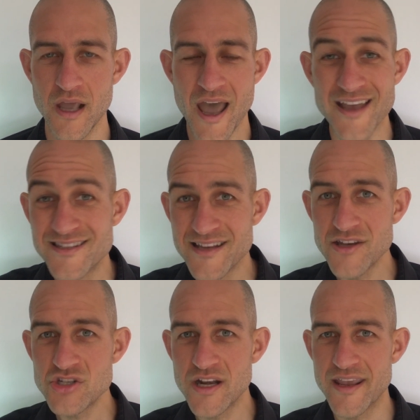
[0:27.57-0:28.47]

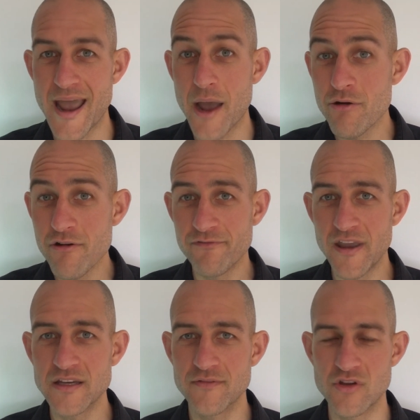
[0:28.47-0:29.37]
Essentially, our
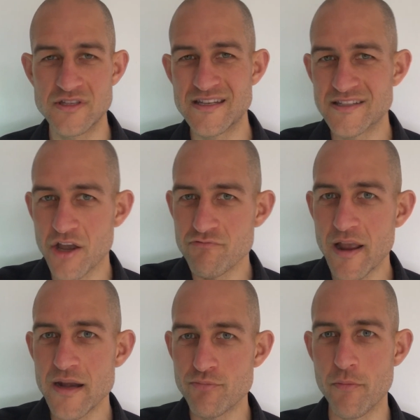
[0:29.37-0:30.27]
effectiveness is
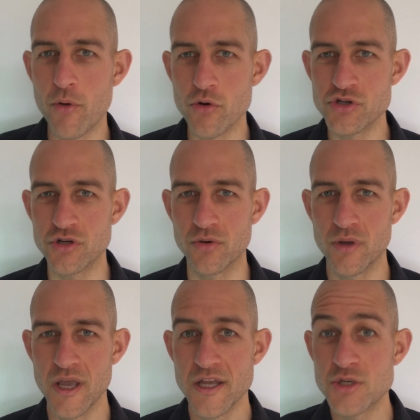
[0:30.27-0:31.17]
directly proportional
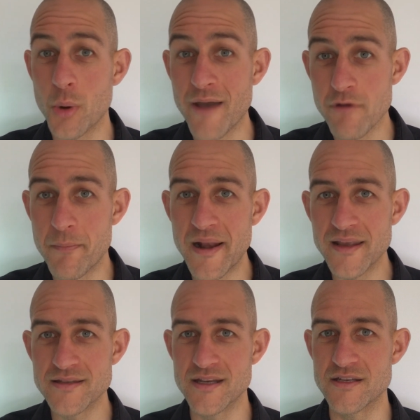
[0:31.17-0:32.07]
to our
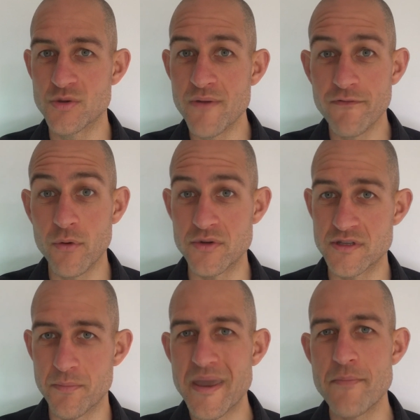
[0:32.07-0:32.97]
ability to influence
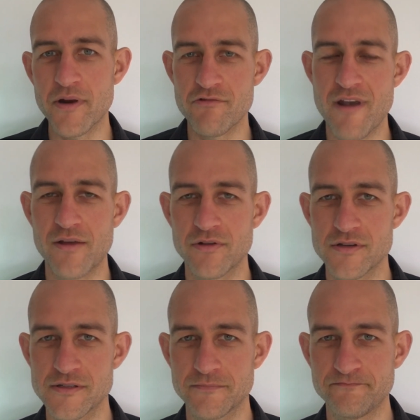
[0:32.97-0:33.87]
the people around us.